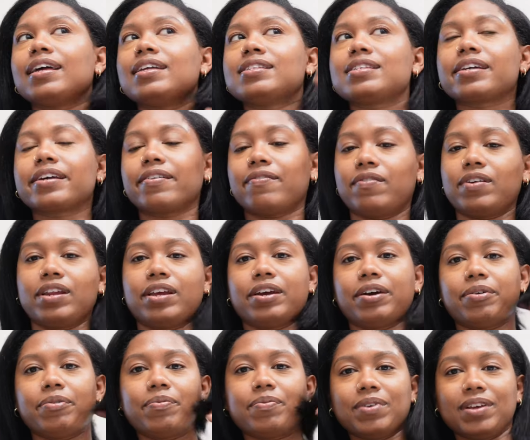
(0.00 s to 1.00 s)
it's a good
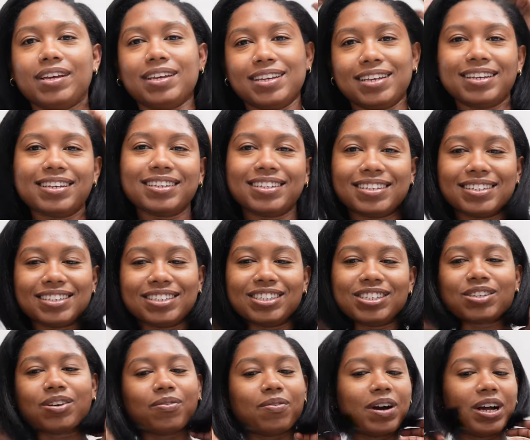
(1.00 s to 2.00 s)
video.
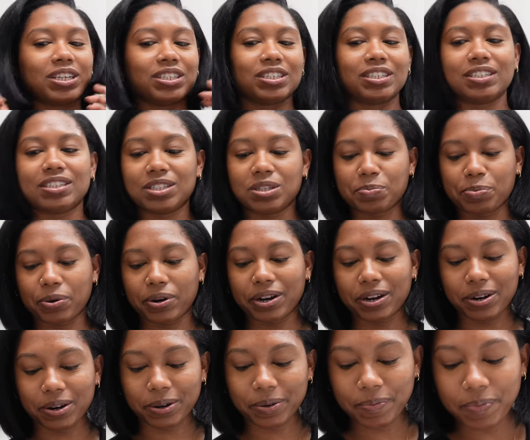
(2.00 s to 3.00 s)
Just go watch it. Support
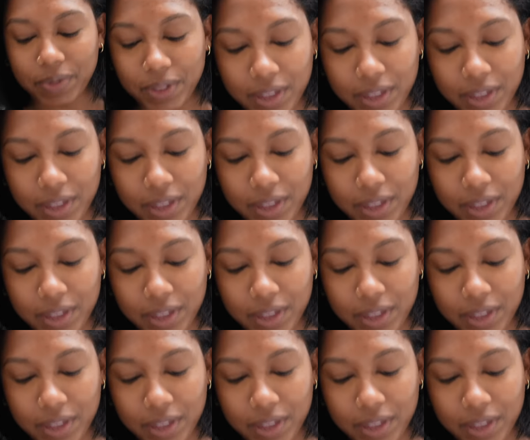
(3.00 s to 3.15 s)
your girl.